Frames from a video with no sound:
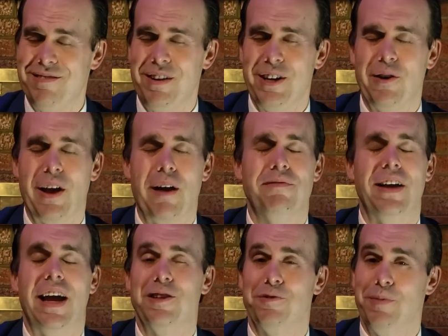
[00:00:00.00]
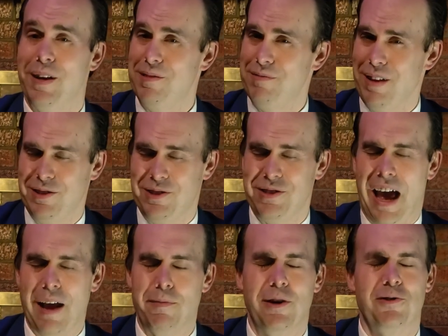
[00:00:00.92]
video game fans, but it's
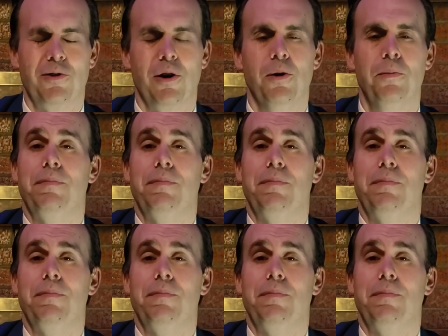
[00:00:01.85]
sad but true.